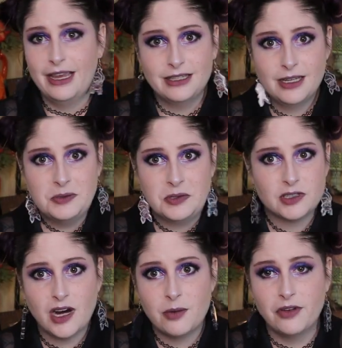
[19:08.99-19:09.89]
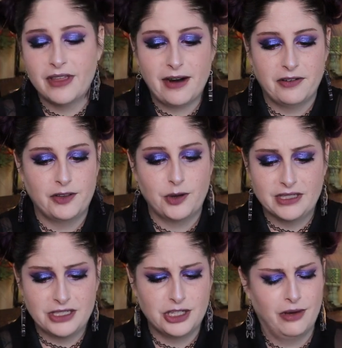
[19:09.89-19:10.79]
It's absolutely incredible the effort that
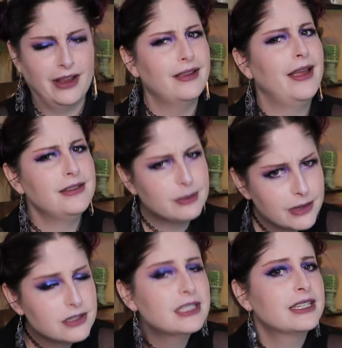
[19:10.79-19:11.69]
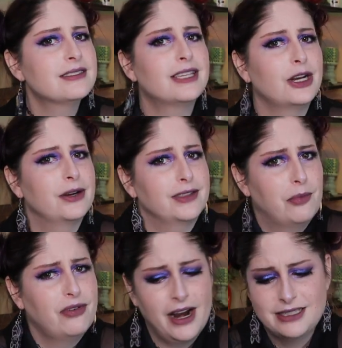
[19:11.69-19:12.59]
goes into it, especially considering
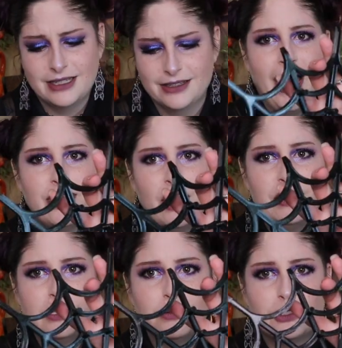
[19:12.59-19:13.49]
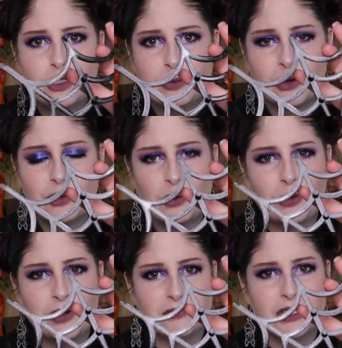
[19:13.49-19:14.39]
the prices. I thought this was super
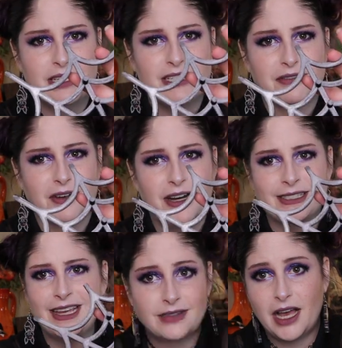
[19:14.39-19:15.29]
cool and really different.